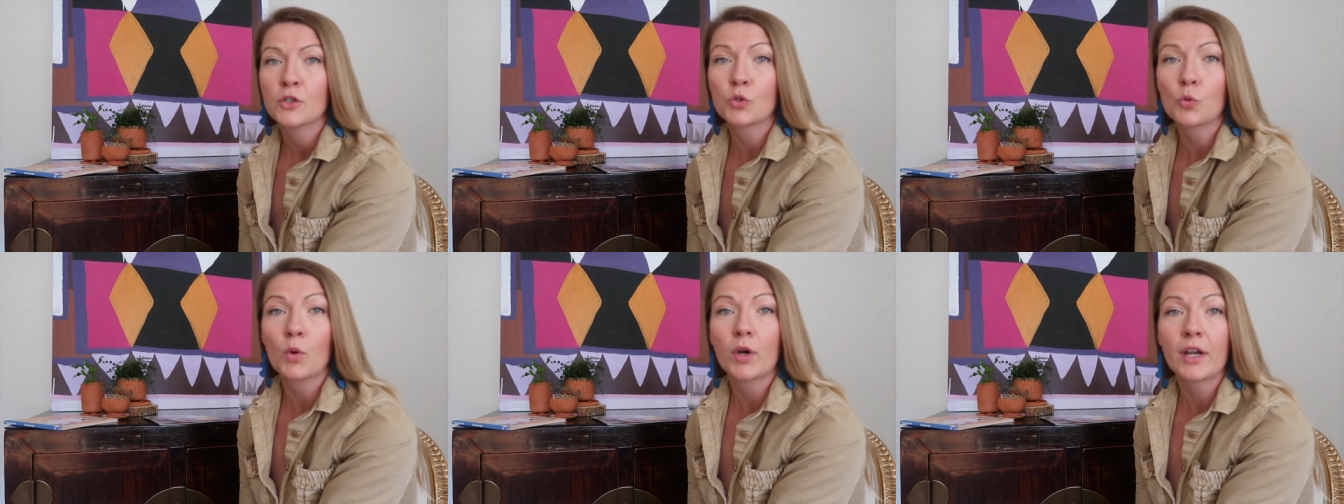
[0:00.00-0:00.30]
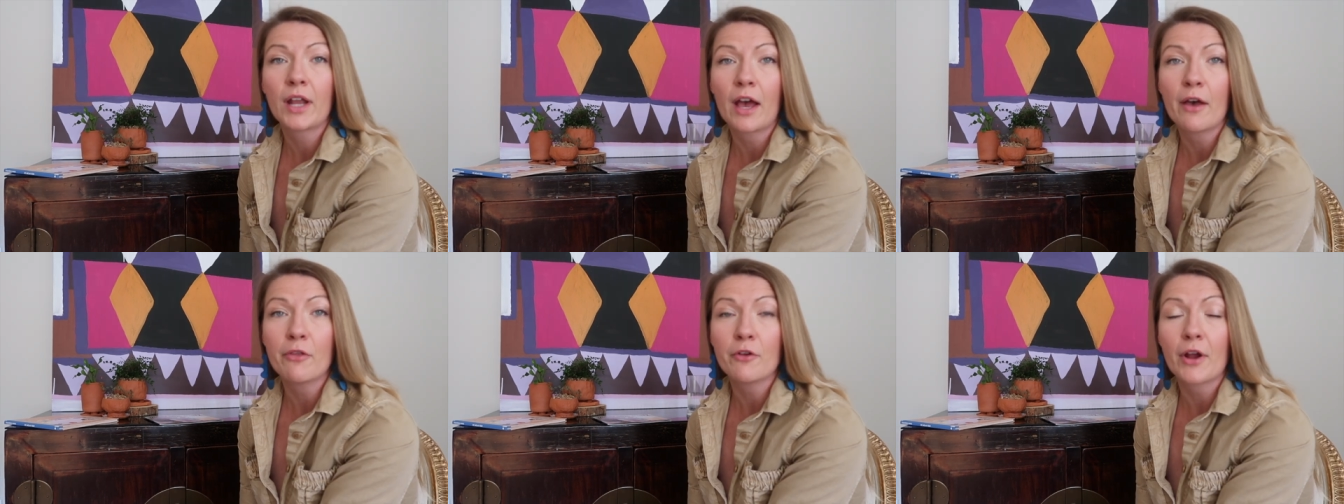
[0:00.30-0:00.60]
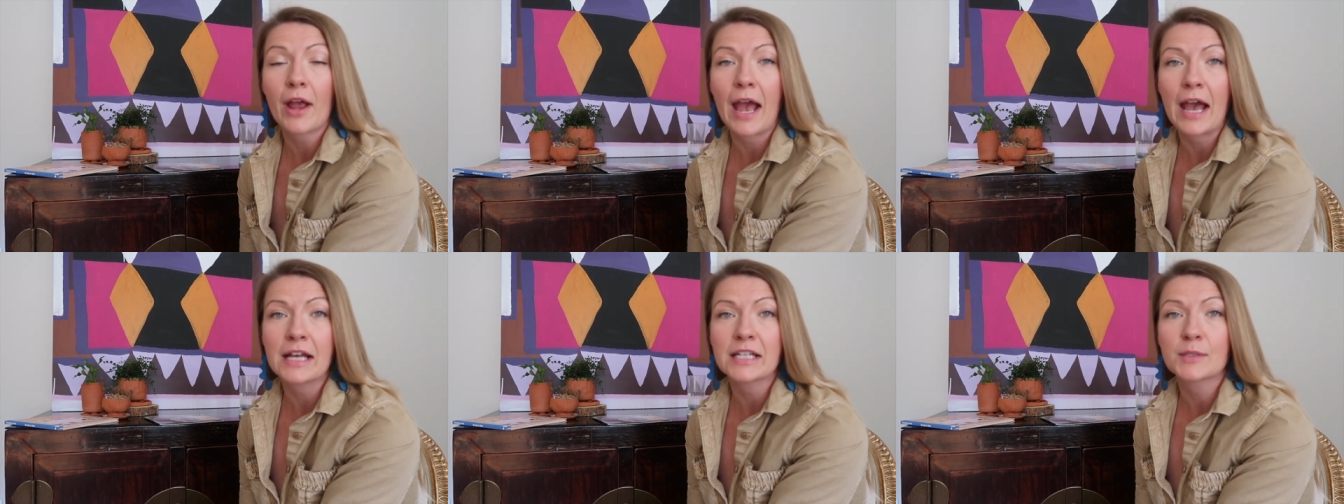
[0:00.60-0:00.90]
So one
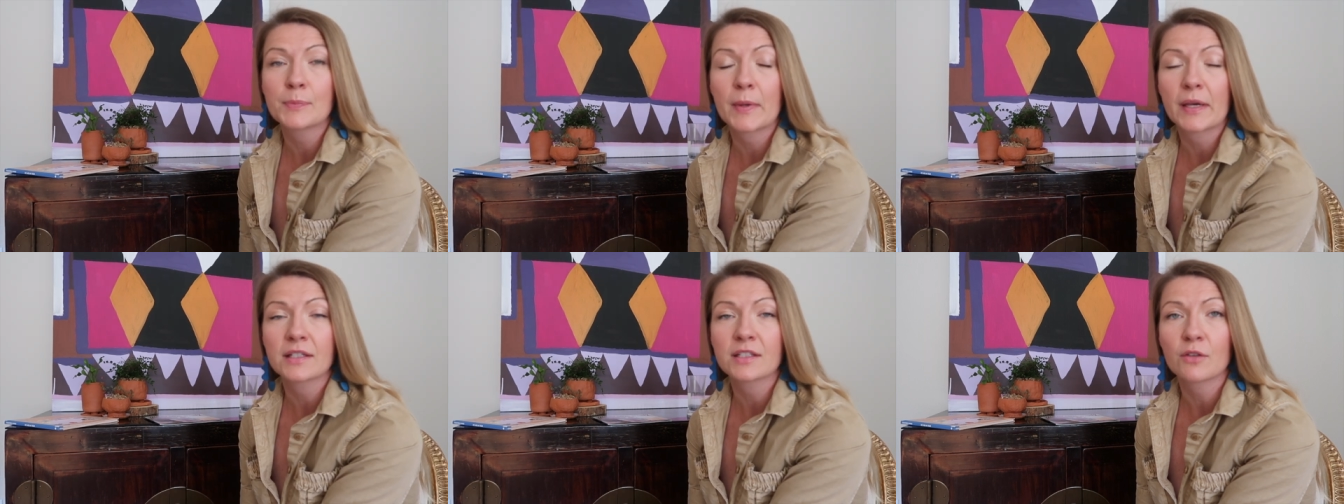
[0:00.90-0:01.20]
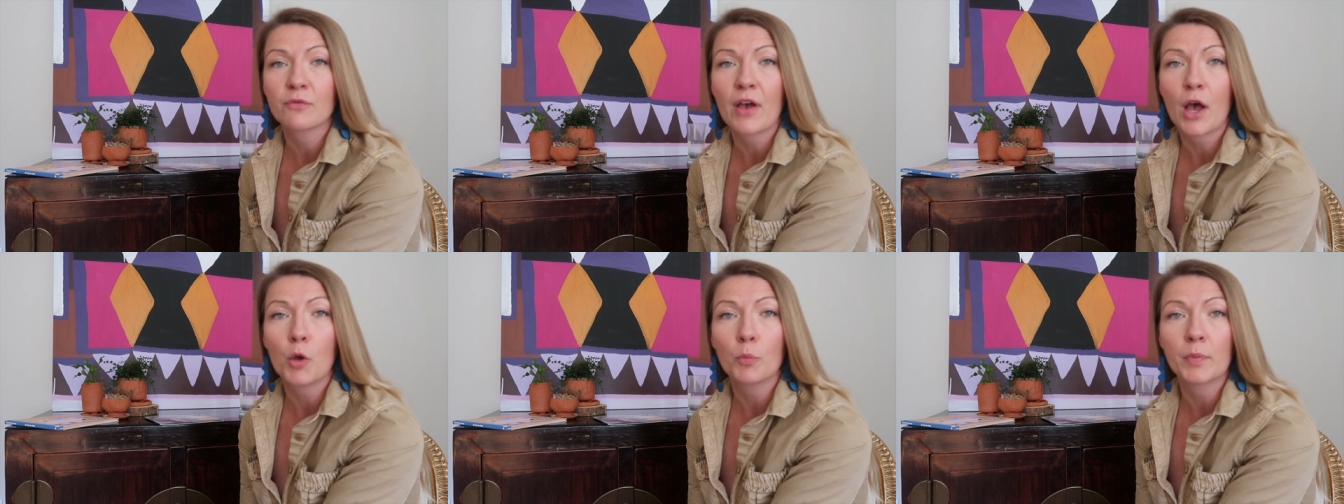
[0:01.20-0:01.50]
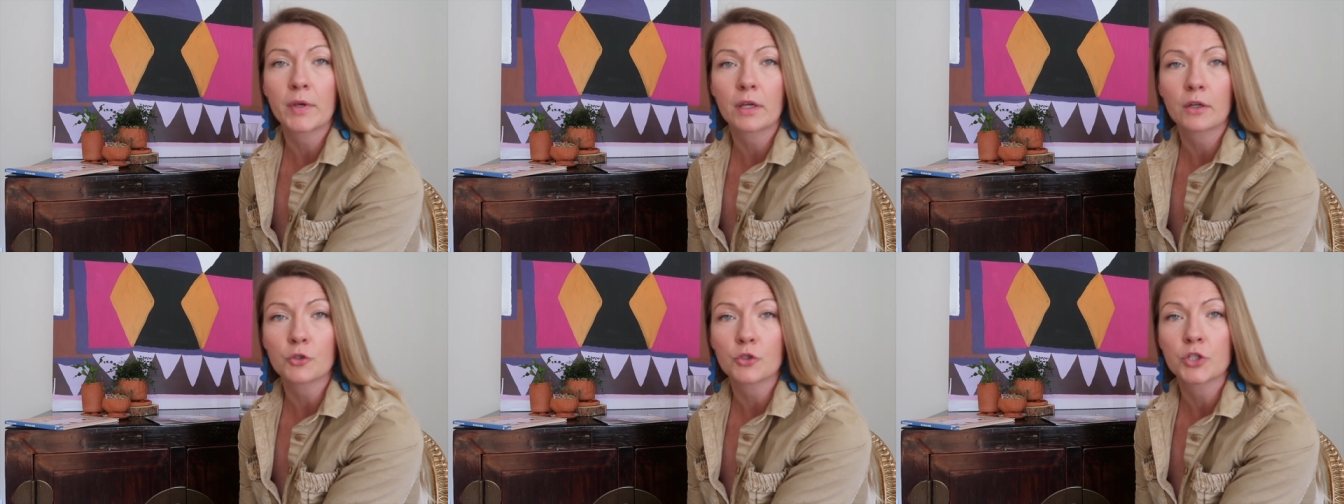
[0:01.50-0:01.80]
other aspects of
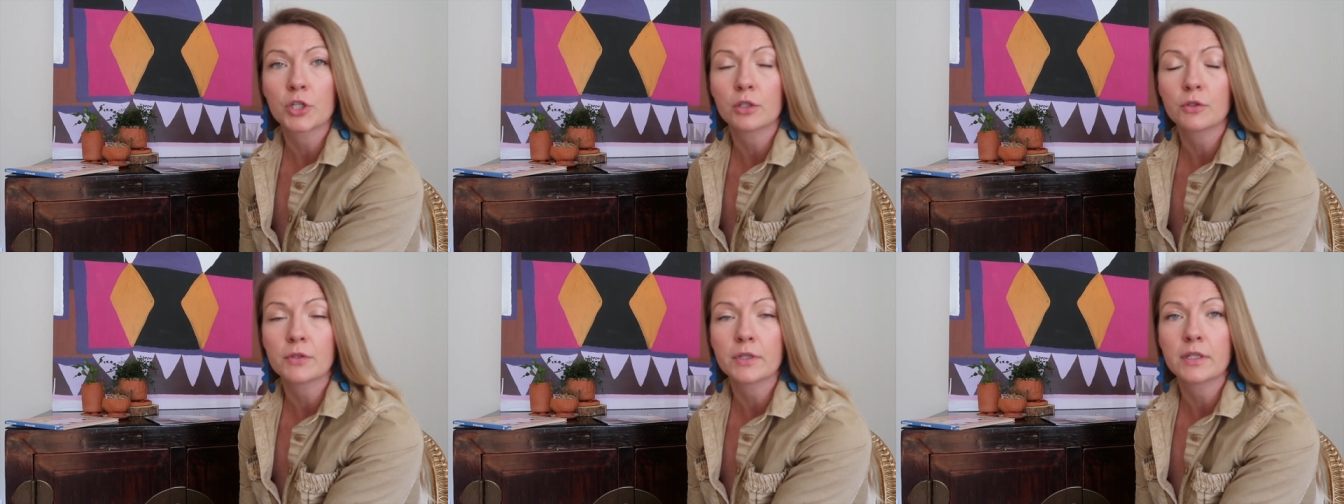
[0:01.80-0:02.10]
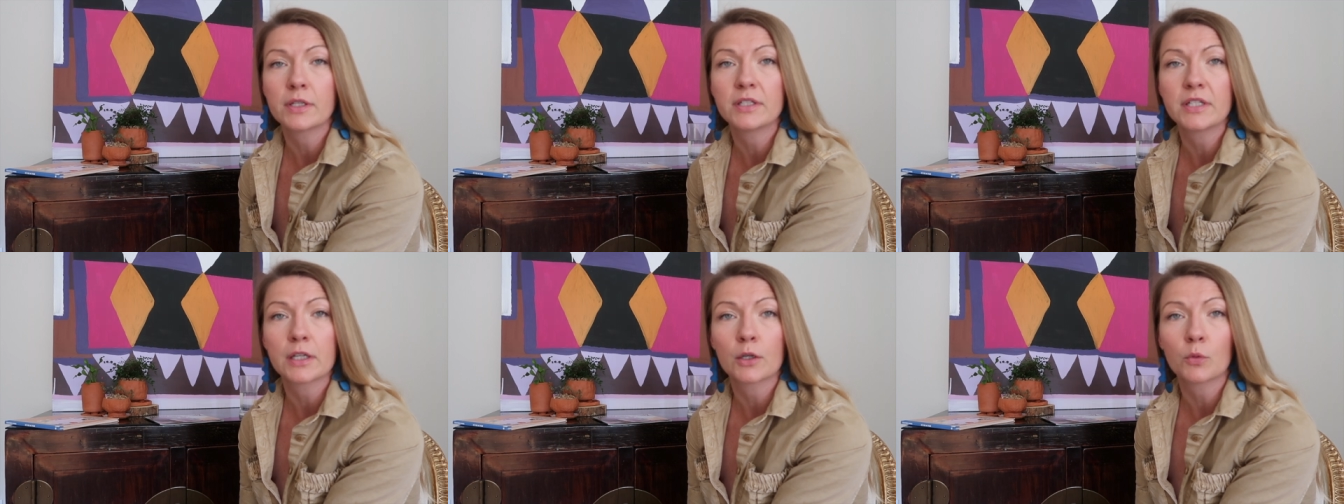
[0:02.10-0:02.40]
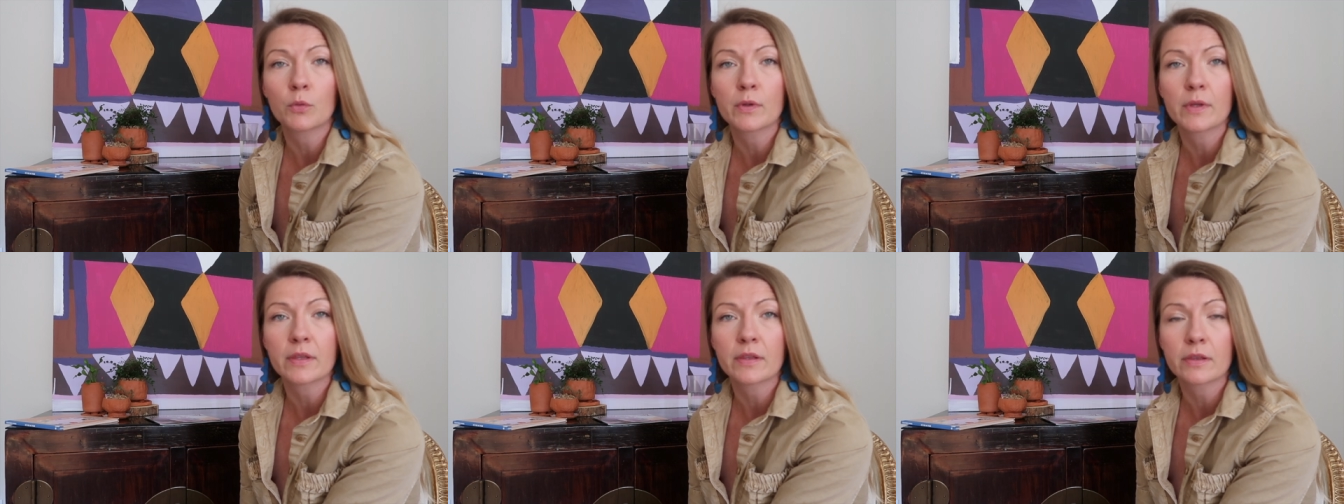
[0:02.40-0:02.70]
helping our children
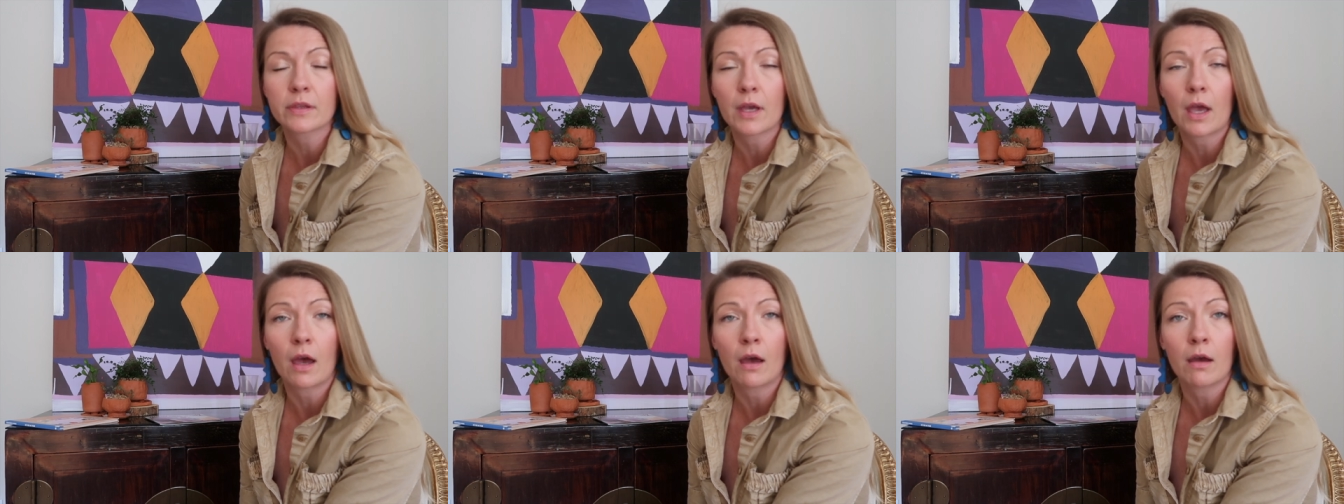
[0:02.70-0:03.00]
deal with